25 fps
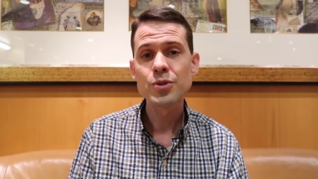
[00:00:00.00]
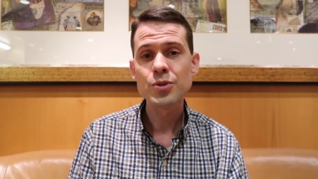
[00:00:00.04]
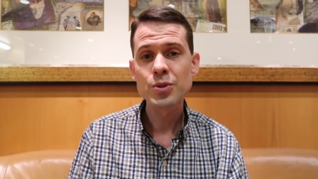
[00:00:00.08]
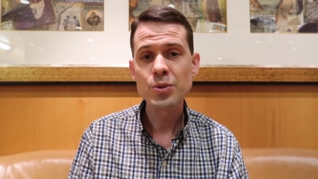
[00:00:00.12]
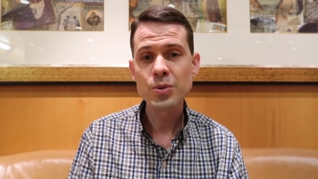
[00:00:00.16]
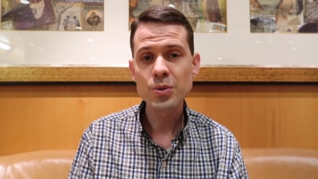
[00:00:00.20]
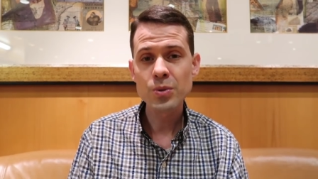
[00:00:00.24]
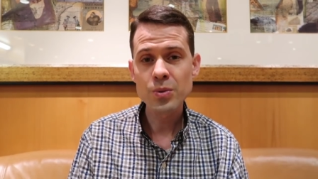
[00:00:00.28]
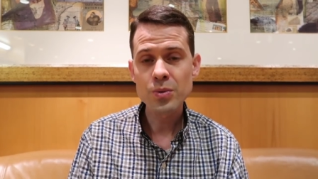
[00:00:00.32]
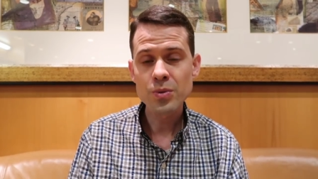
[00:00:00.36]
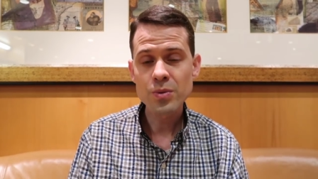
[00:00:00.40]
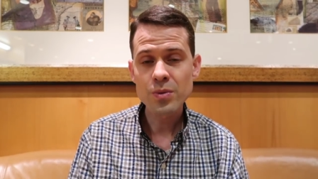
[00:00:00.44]

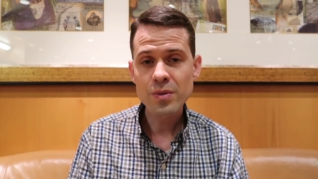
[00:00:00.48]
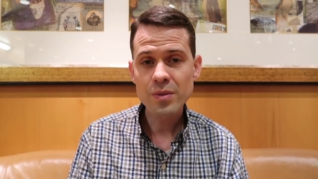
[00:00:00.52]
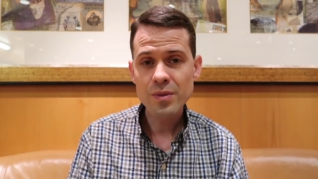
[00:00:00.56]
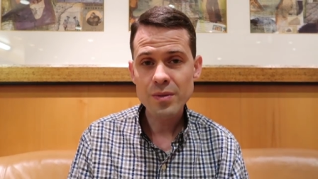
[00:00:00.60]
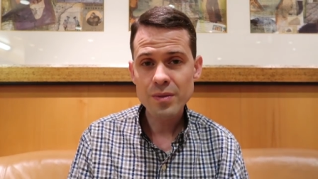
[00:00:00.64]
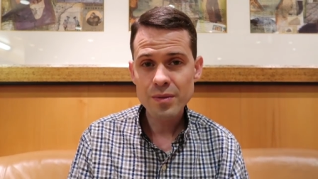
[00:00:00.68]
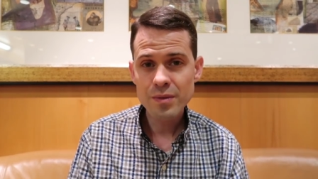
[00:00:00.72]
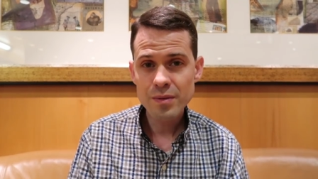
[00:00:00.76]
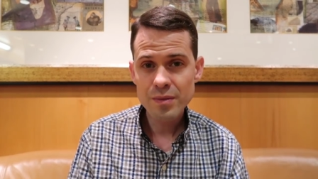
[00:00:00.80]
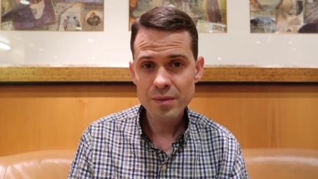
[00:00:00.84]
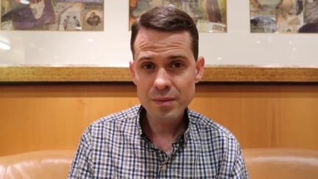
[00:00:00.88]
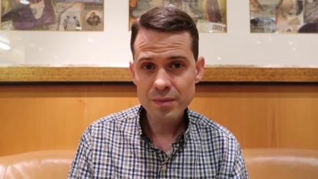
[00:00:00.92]
to
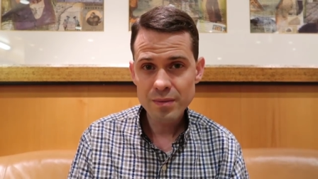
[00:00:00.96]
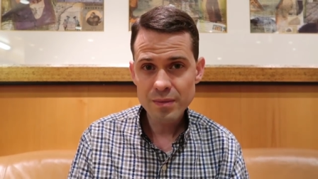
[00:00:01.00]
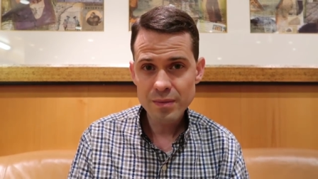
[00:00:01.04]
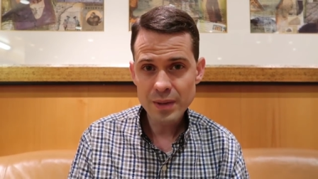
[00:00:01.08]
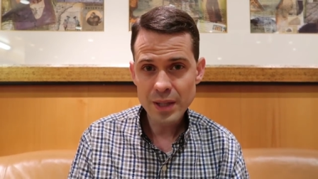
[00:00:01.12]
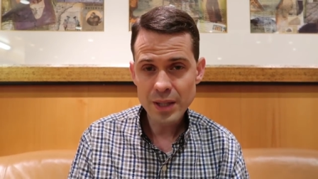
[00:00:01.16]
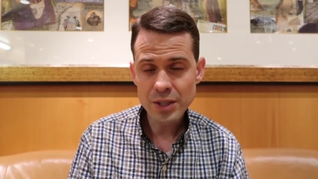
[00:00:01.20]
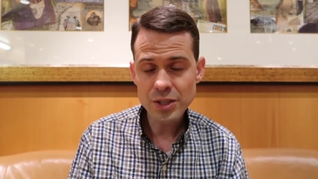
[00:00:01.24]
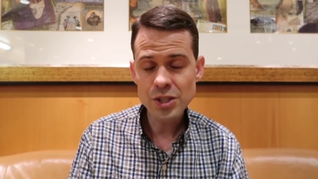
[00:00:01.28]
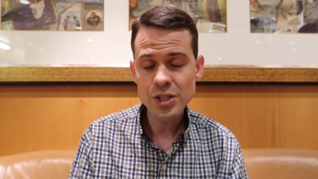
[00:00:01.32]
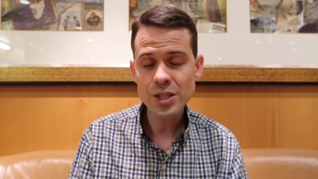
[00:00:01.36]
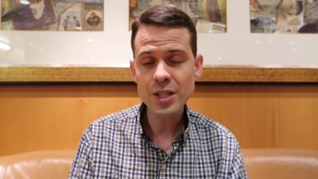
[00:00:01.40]

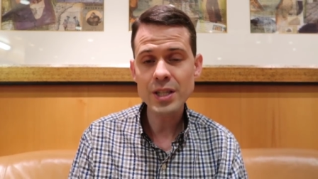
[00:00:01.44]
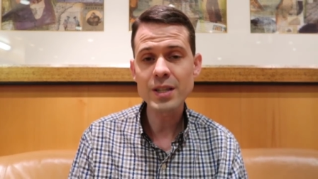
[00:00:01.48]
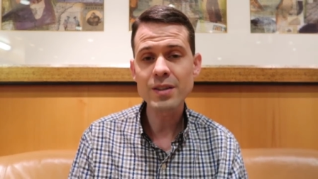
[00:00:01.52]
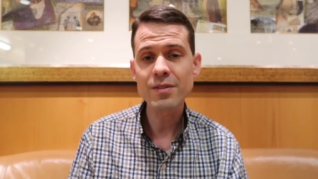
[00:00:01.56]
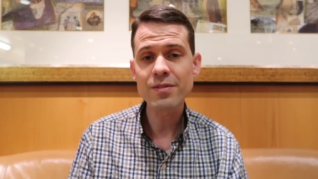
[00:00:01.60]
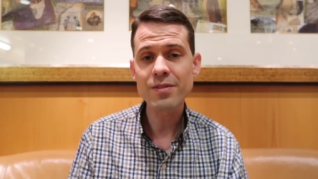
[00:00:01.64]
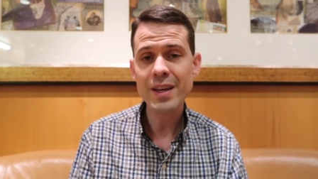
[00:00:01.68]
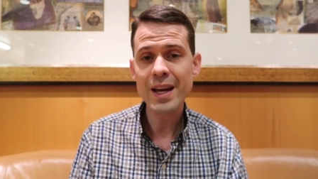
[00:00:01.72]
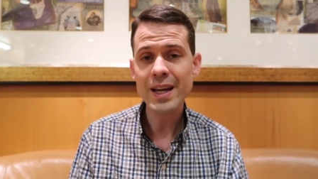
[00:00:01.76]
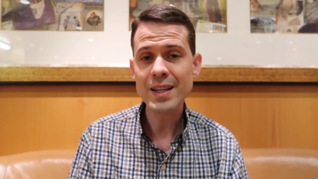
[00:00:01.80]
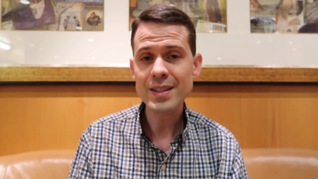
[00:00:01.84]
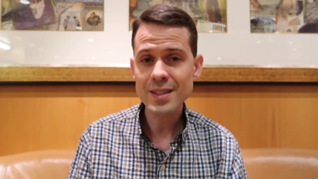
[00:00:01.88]

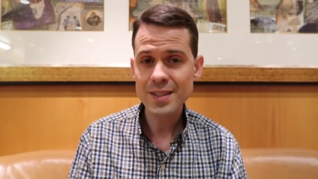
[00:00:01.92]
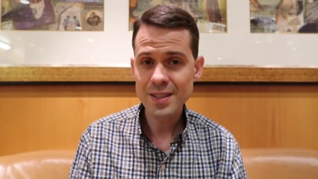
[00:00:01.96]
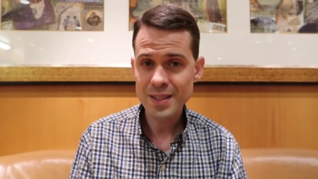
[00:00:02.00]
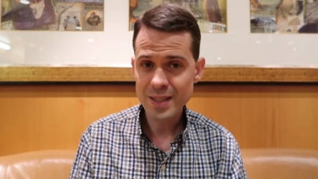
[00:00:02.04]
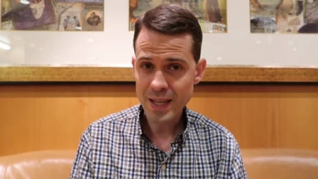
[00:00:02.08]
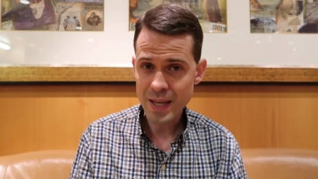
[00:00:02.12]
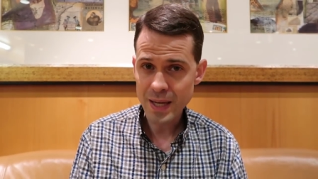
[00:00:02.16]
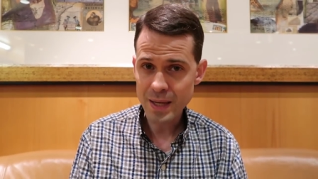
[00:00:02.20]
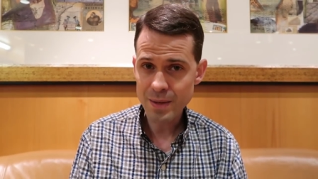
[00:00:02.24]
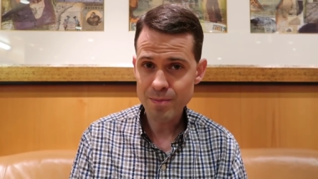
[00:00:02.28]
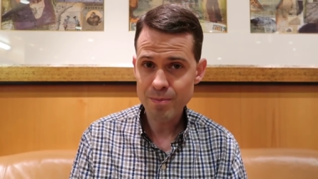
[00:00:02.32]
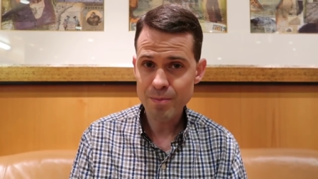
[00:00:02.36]
achieve that
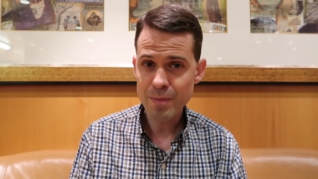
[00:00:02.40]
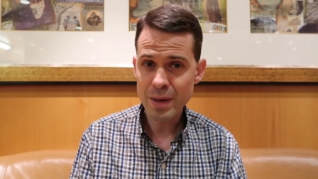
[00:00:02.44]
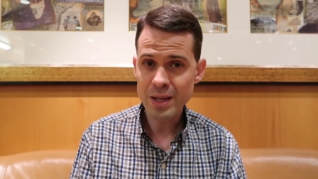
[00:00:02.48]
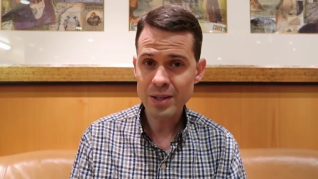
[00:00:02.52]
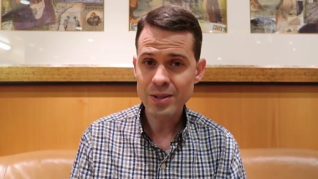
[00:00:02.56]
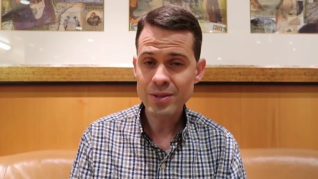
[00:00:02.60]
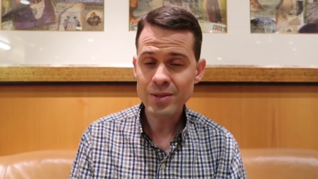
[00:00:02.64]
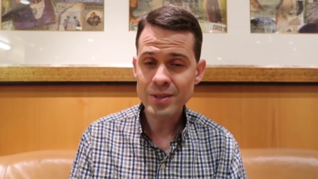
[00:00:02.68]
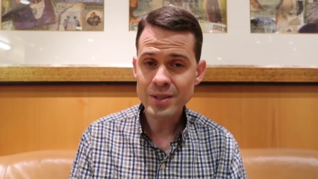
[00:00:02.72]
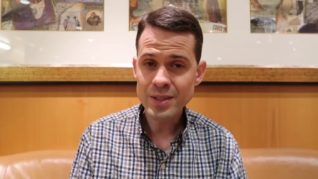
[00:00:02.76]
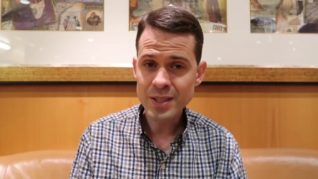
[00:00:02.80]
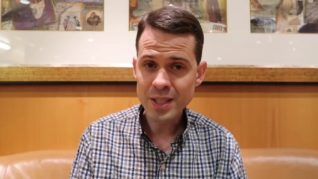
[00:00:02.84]
same
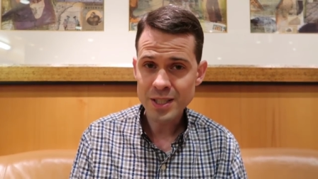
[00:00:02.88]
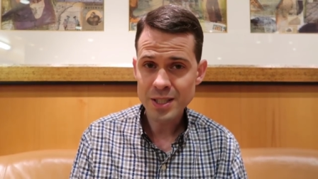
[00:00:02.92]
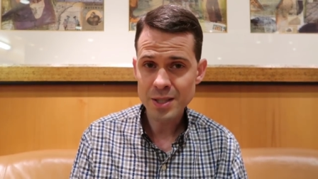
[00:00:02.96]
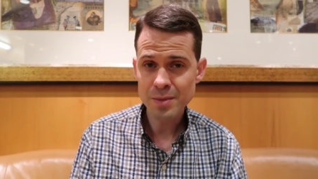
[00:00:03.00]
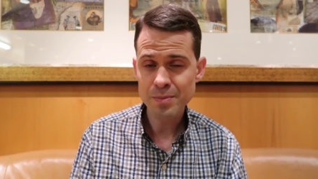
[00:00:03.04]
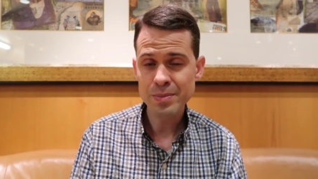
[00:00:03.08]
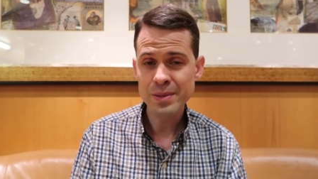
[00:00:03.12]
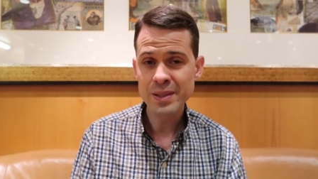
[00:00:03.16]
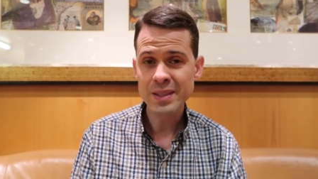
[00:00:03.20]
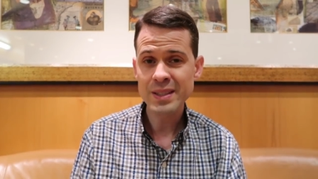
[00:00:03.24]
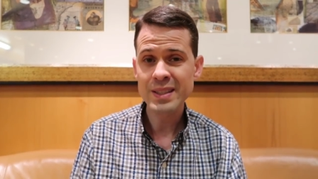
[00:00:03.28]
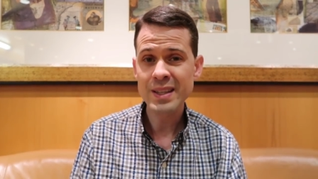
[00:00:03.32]
mental
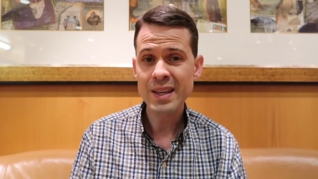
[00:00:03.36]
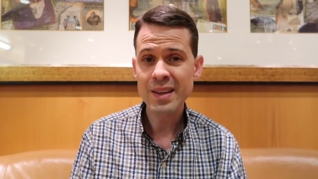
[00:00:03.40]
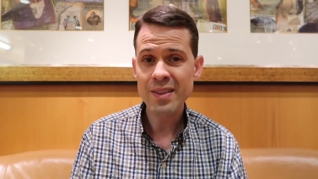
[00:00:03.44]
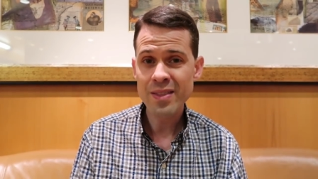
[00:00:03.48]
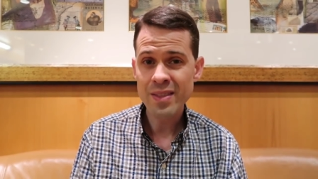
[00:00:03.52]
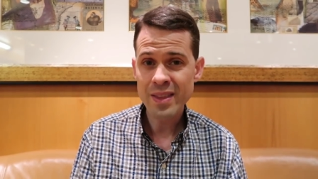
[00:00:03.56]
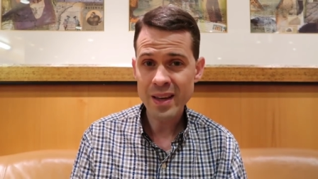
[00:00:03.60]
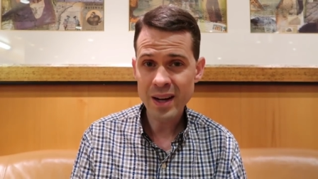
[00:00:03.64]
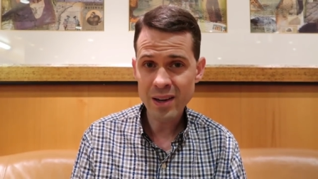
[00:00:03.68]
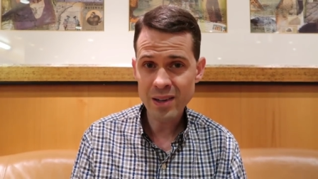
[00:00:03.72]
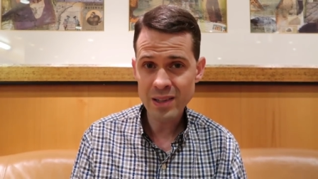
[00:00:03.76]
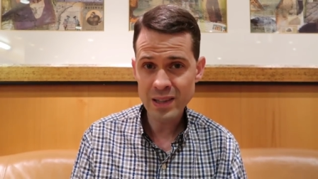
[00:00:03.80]
discipline
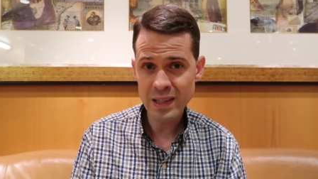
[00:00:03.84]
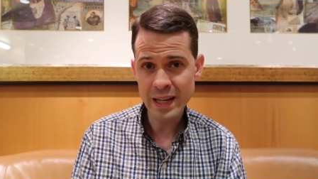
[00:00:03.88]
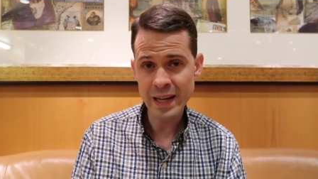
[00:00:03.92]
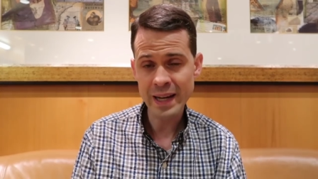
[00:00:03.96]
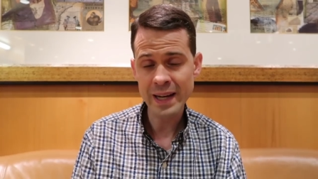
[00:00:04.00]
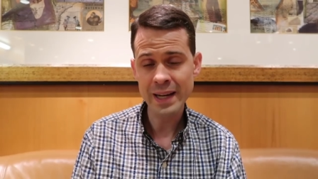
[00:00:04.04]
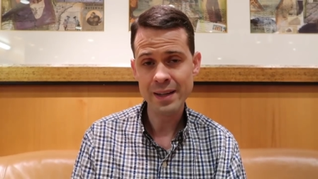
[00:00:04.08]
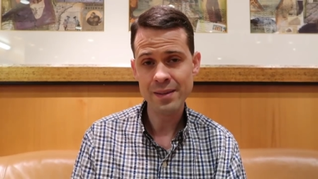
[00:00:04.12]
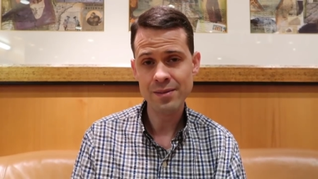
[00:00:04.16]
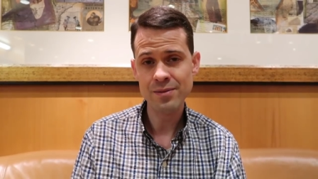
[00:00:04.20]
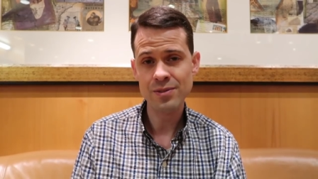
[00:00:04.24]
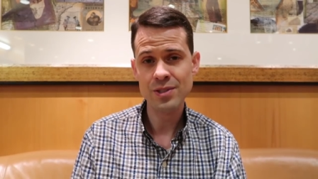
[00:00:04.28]
in their
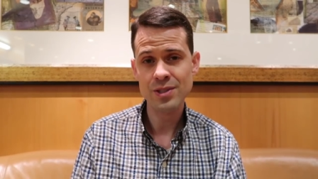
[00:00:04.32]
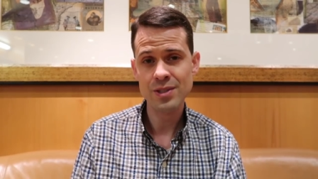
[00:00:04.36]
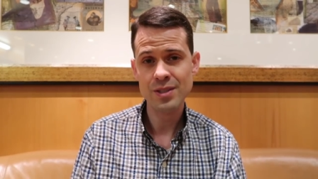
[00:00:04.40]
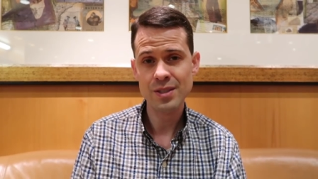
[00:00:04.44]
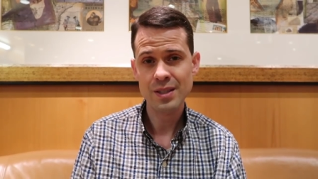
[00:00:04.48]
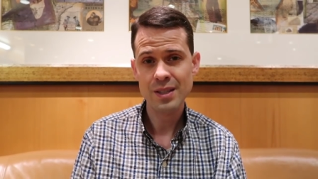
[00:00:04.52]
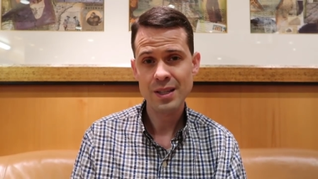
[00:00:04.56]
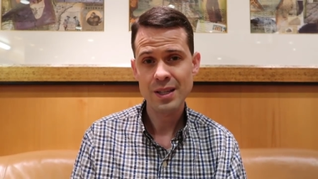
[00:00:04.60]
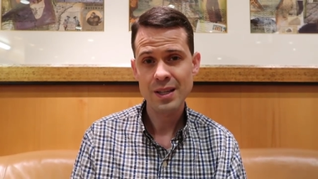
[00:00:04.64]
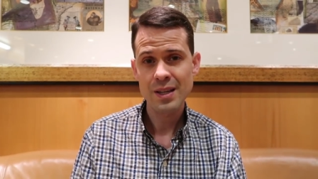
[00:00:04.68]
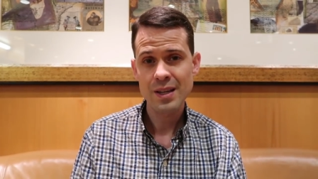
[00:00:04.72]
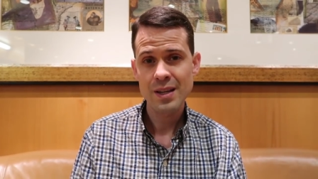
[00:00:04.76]
lives.